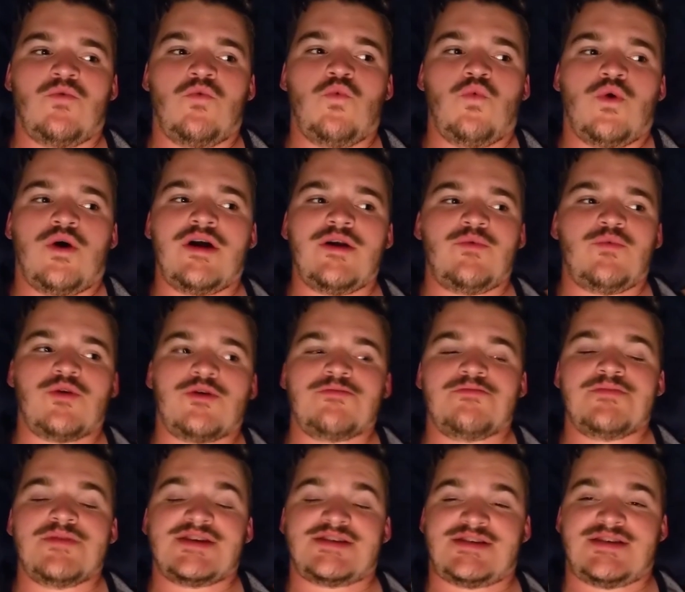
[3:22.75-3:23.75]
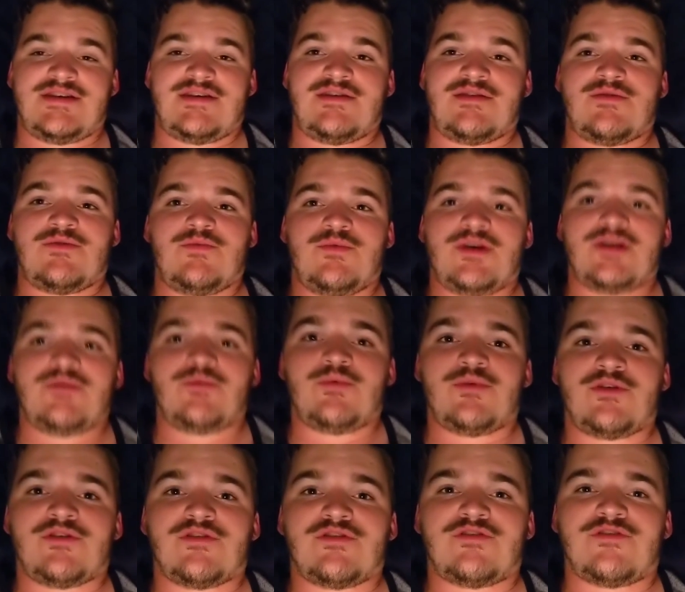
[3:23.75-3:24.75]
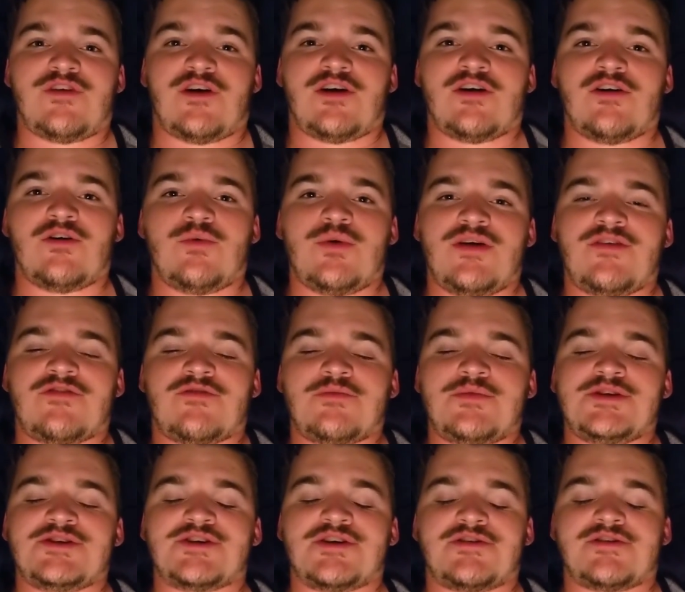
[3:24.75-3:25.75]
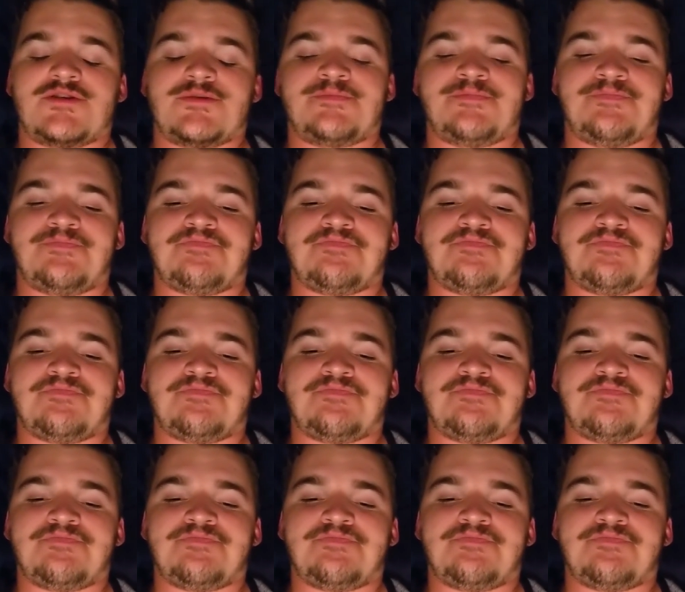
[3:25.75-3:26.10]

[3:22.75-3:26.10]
what we're missing when we're far away from each other.